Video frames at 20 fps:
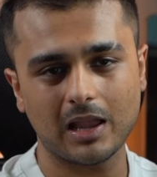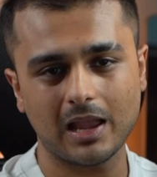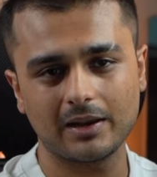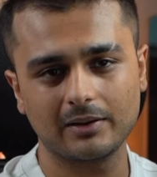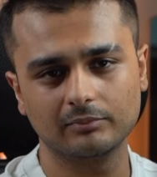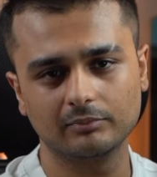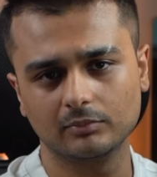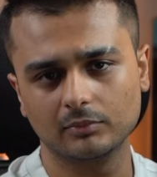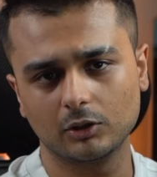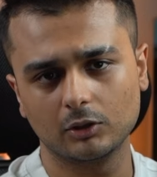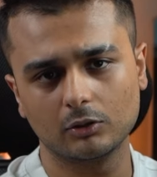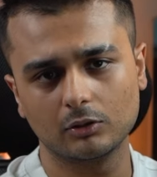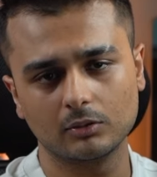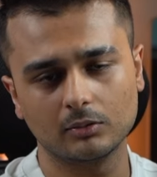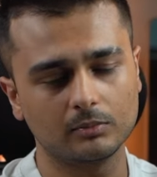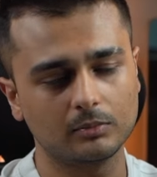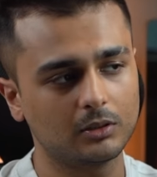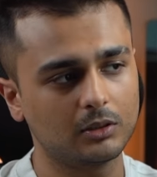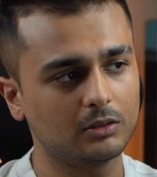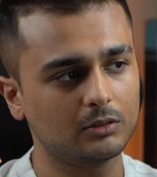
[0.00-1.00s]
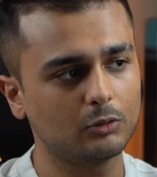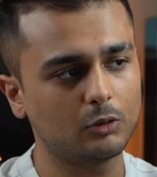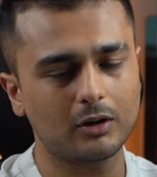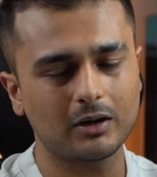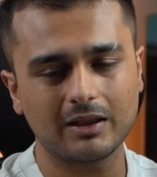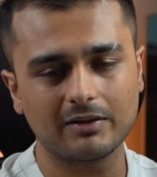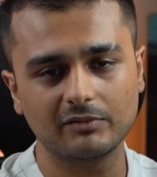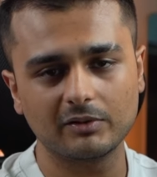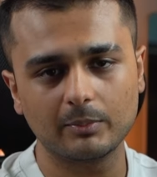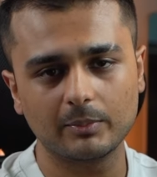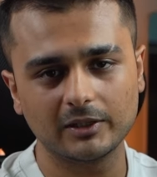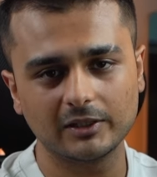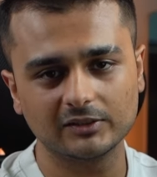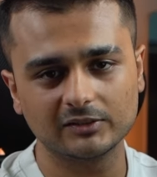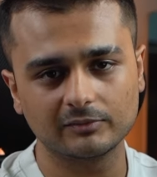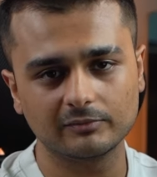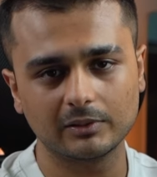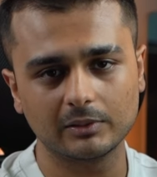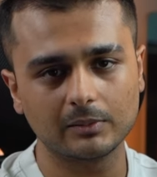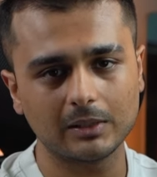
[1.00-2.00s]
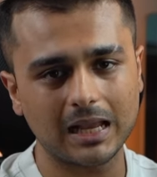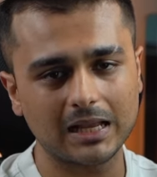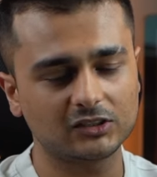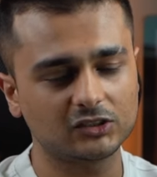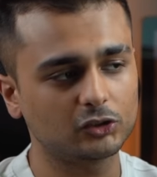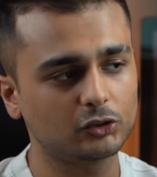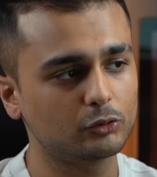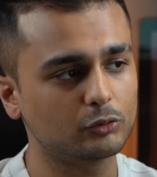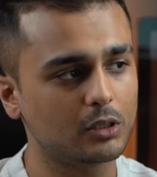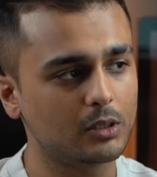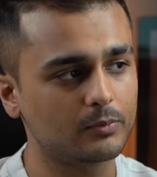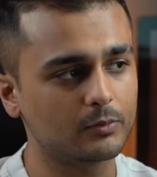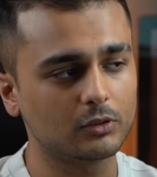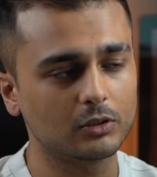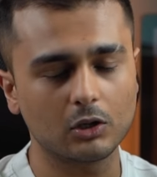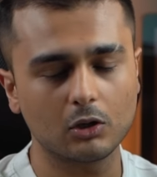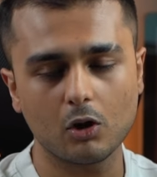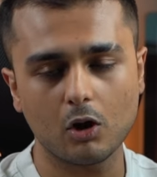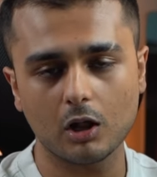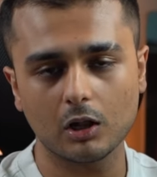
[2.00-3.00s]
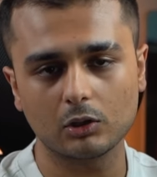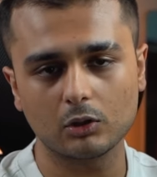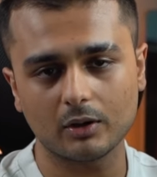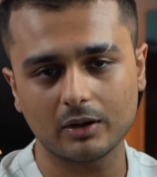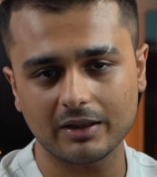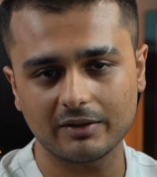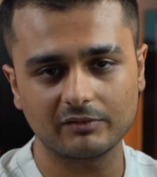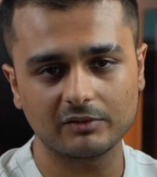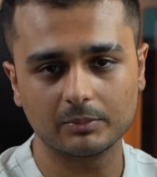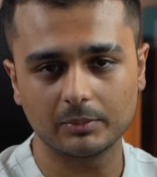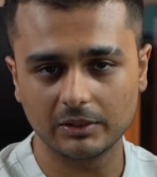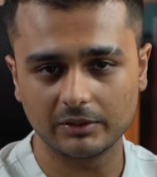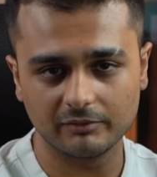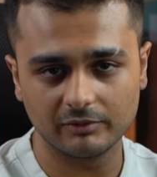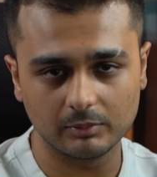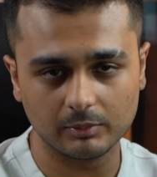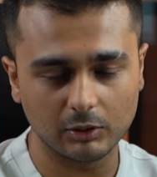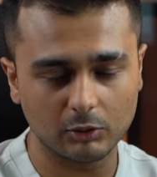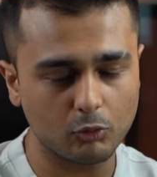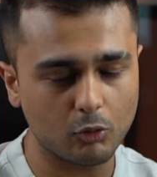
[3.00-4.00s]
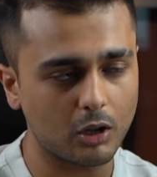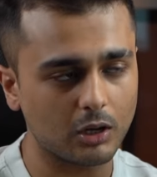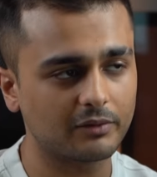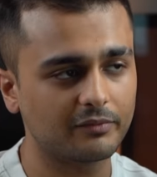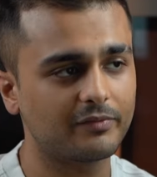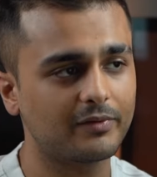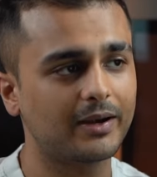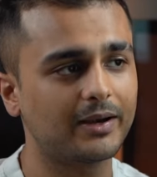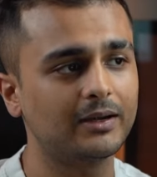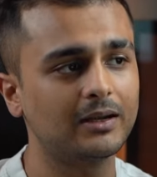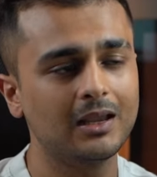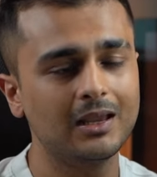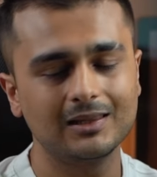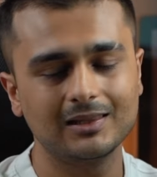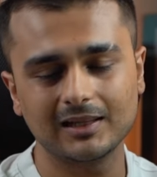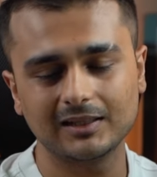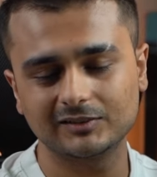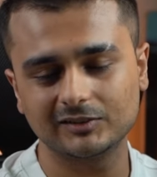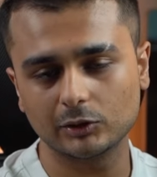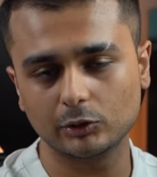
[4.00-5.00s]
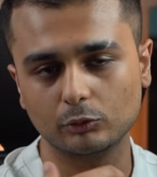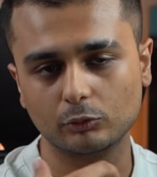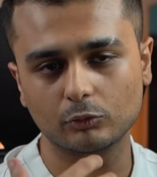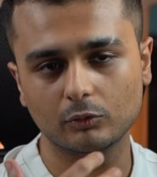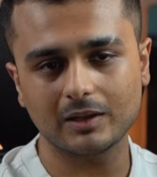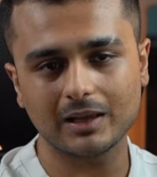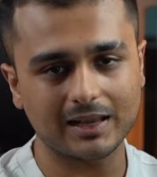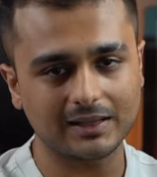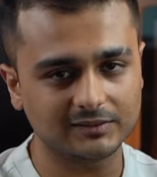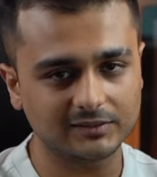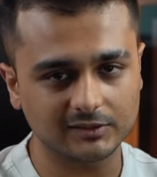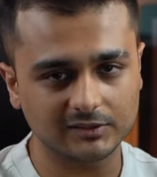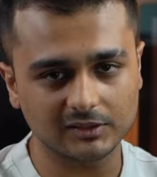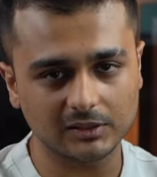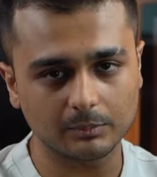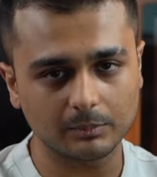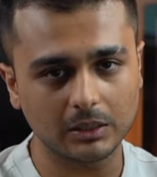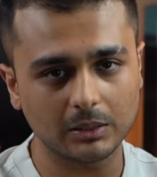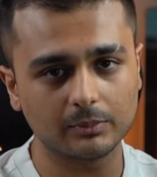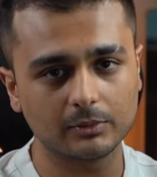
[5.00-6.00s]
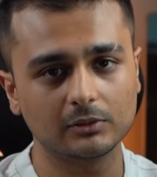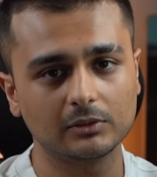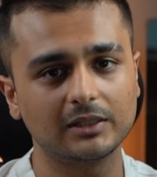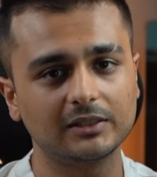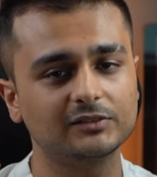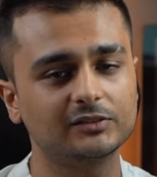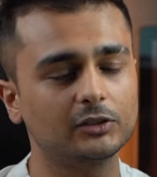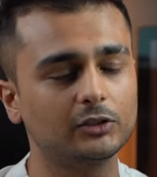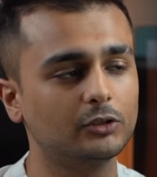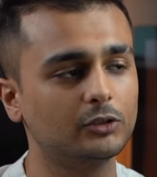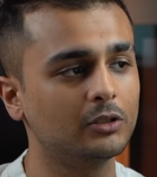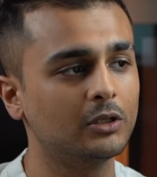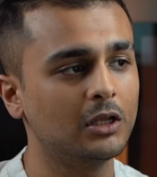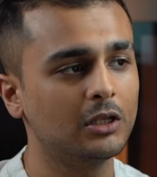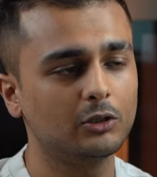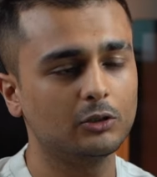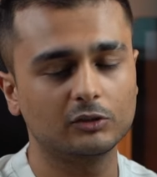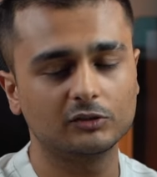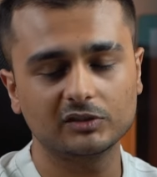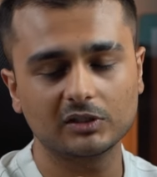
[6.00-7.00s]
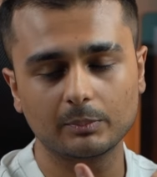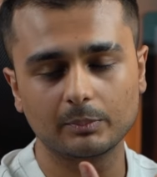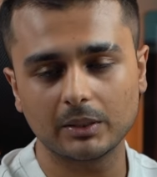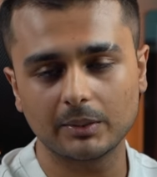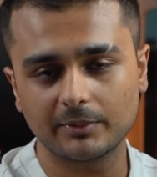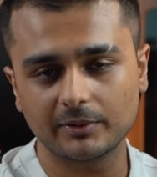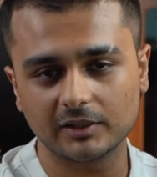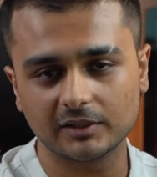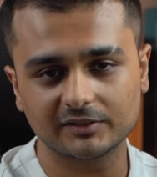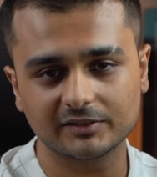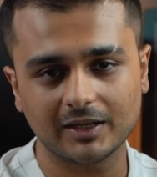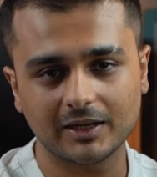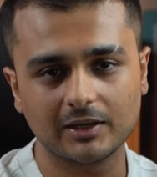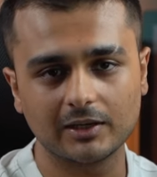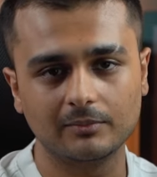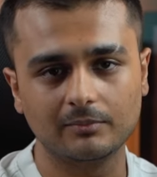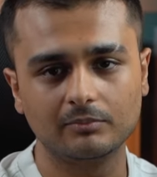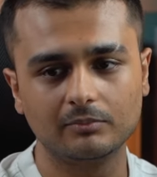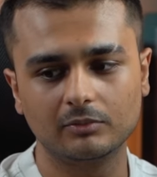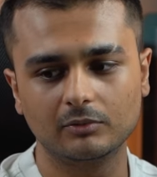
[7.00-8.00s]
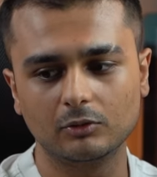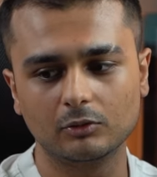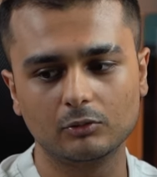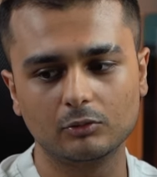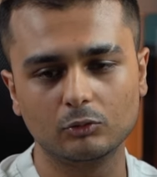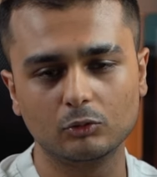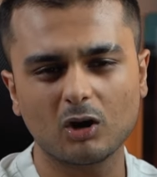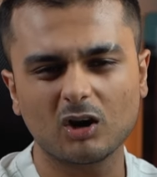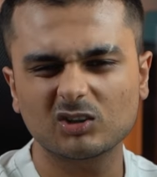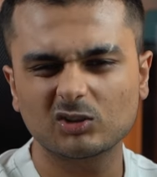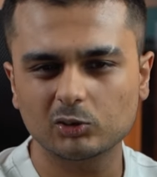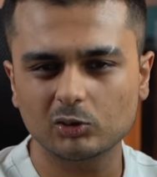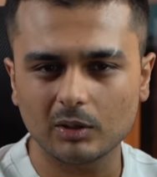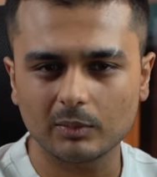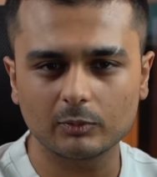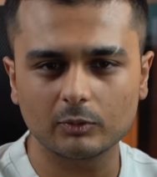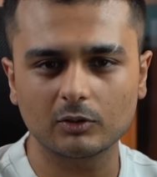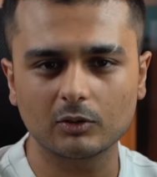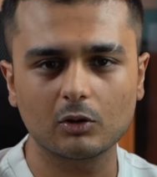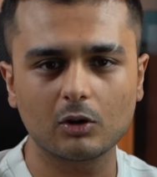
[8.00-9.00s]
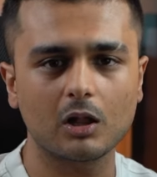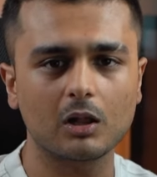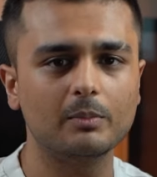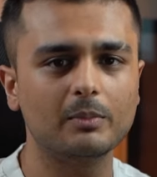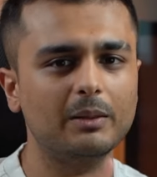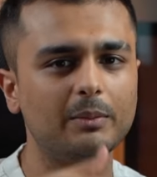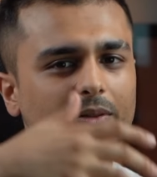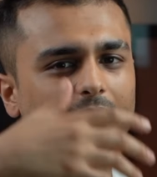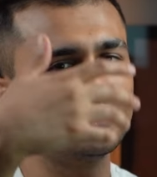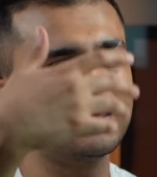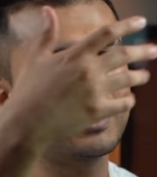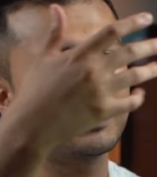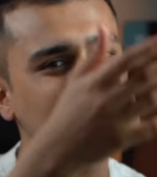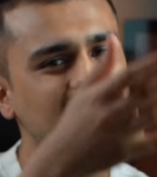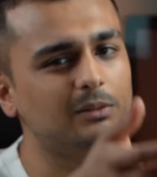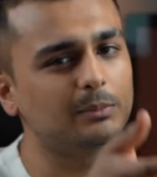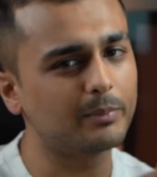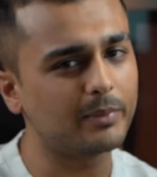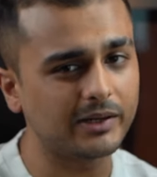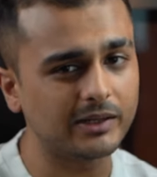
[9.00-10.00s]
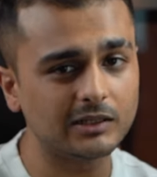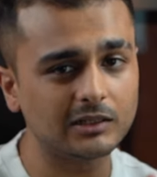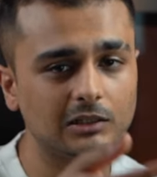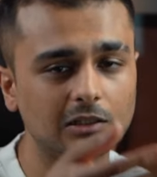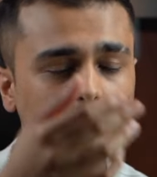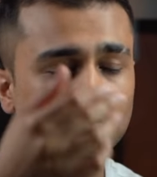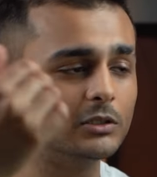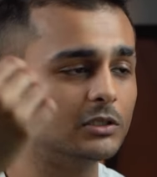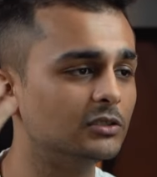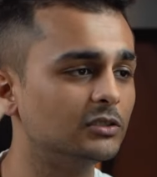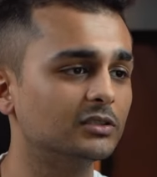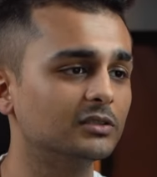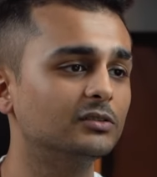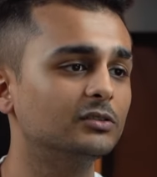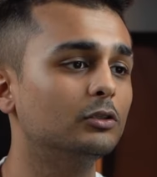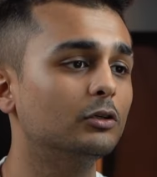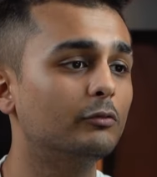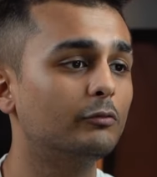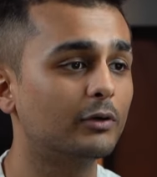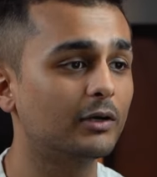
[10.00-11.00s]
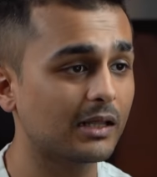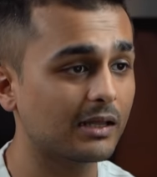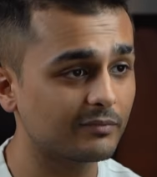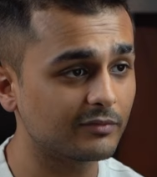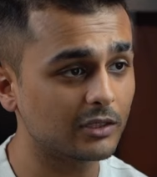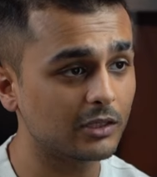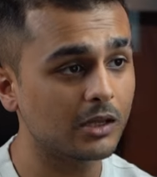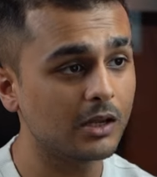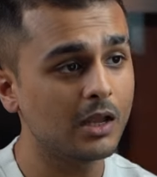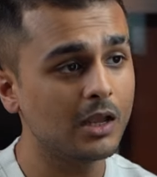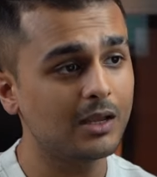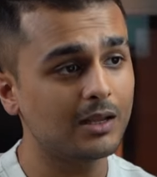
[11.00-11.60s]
And not everybody will actually show up to the call, not everybody will be qualified. Let's say you do cancel some people, let's say some people decide to not show up to the call, maybe they had some medical emergency or whatever.